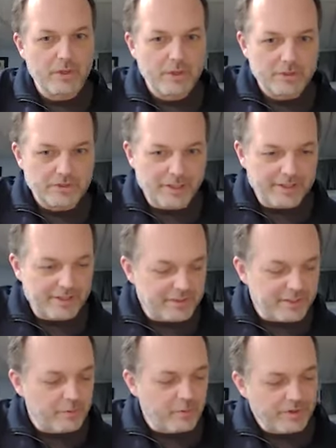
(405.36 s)
So like I
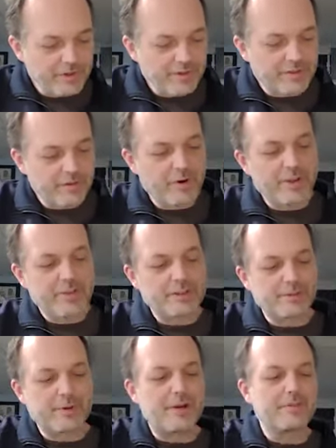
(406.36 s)
said, one of the great things
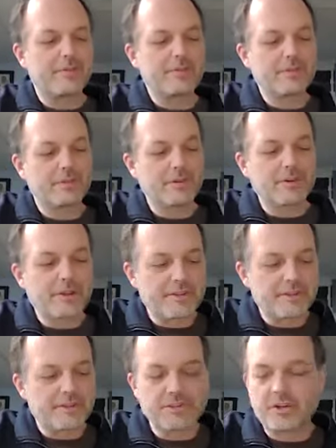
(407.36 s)
about learning
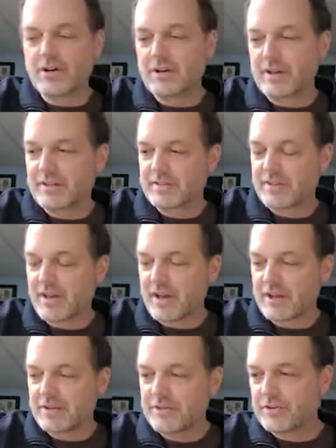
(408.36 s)
this song is
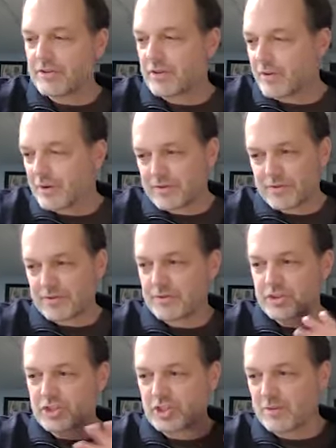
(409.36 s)
that you're going through
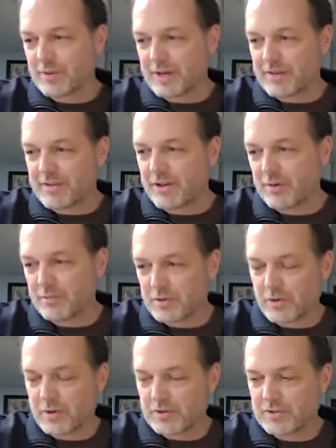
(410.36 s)
so many of the open
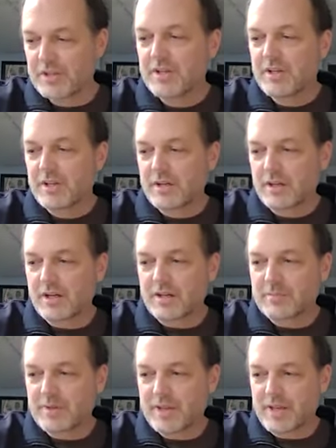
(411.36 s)
chords,
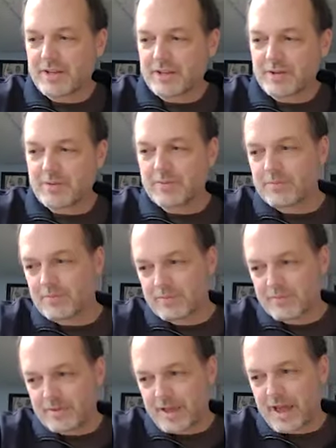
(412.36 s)
and you
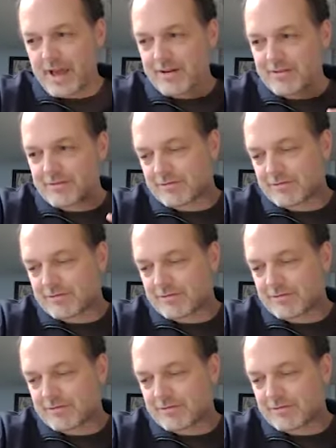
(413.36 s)
have,